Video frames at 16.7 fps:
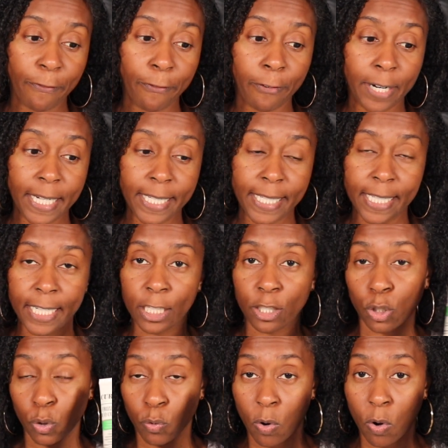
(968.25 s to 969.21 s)
Frizz
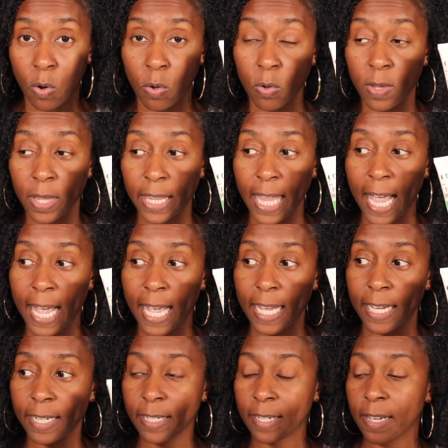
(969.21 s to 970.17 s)
Control
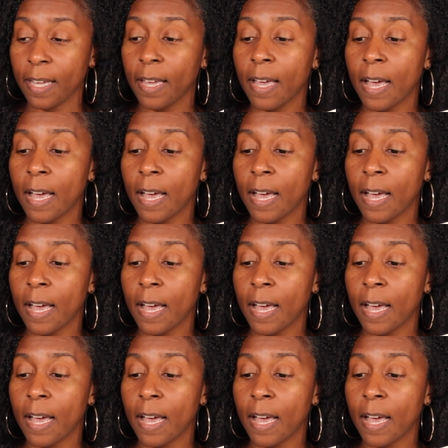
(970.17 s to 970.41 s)
line,